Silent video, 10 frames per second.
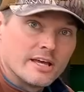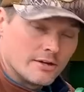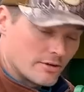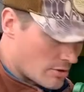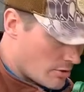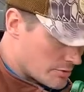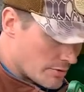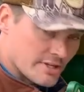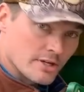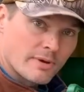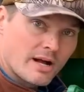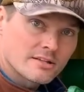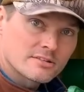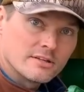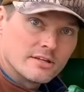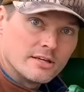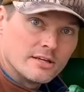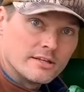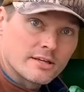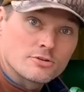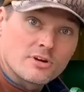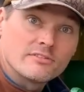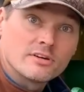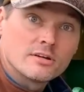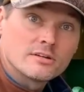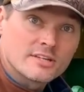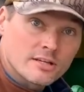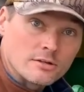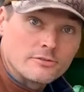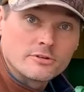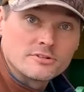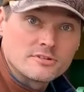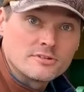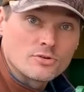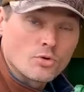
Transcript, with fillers: and it'll go to a gearbox, and it can drive a tiller, for instance,